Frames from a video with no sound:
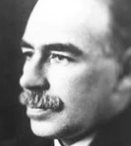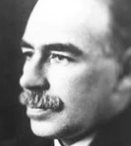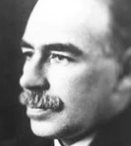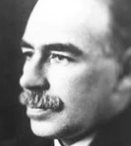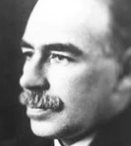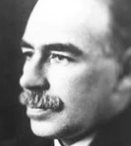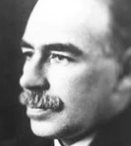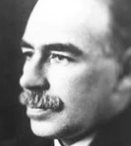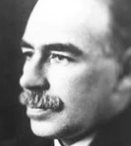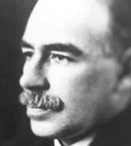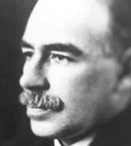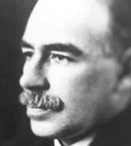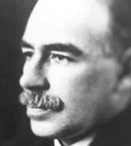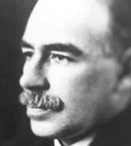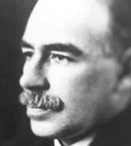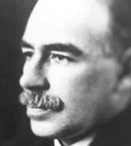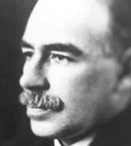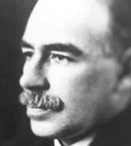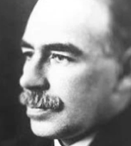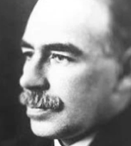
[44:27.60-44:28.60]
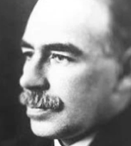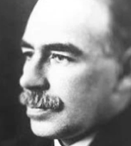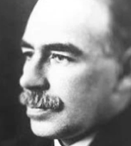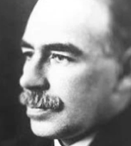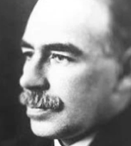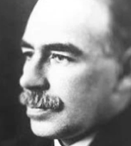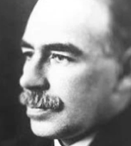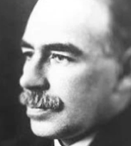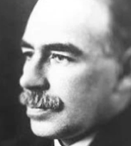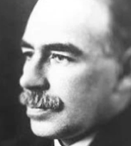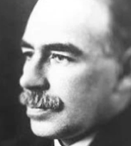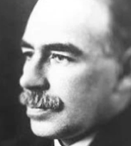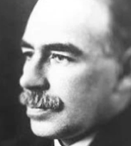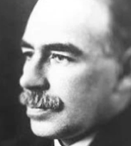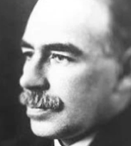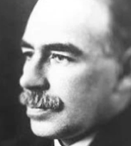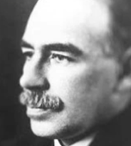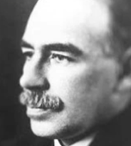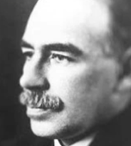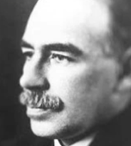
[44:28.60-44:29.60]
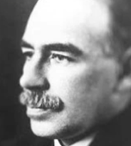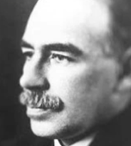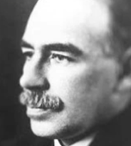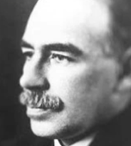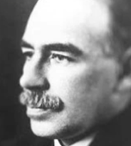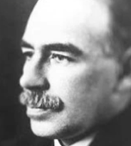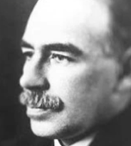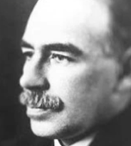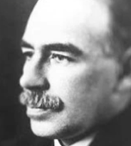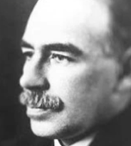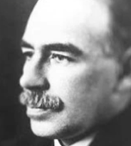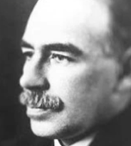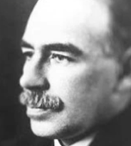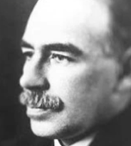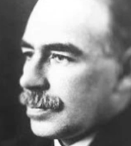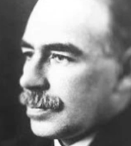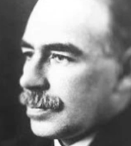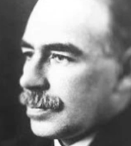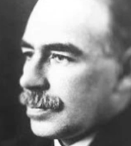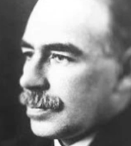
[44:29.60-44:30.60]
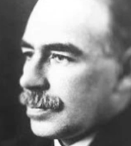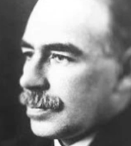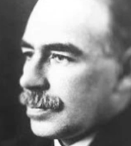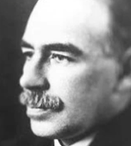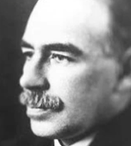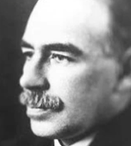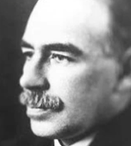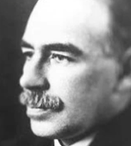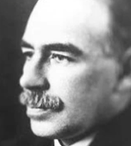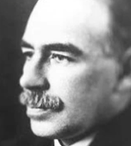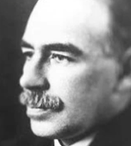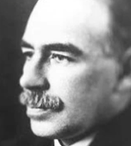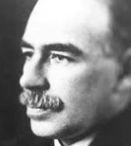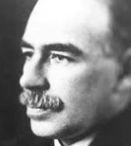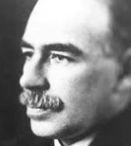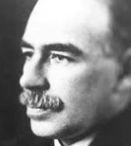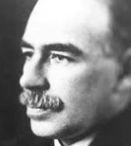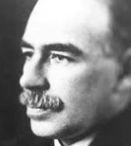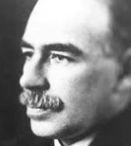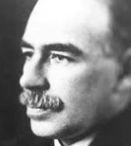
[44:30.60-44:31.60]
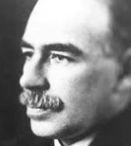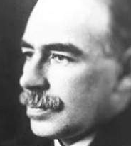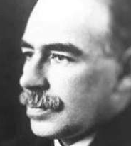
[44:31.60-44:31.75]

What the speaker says: [no speech]